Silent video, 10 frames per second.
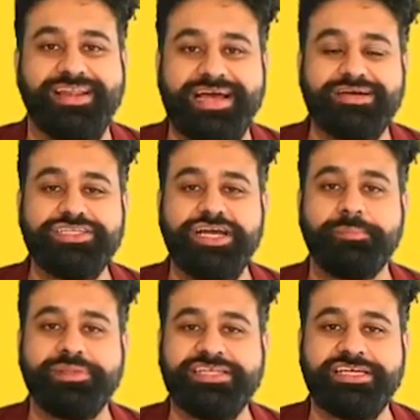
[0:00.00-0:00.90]
it allows a
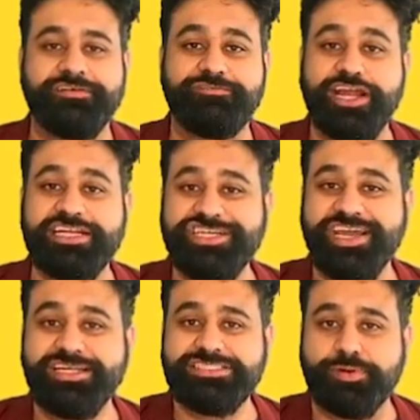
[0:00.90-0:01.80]
company to
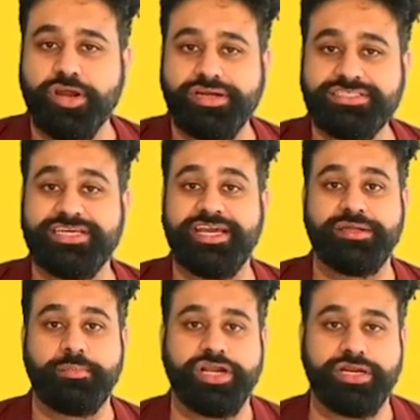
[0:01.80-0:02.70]
differentiate their product in the
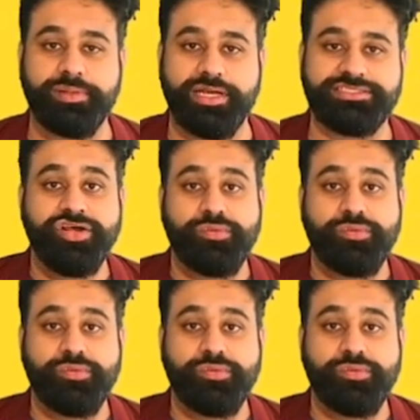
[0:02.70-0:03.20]
marketplace.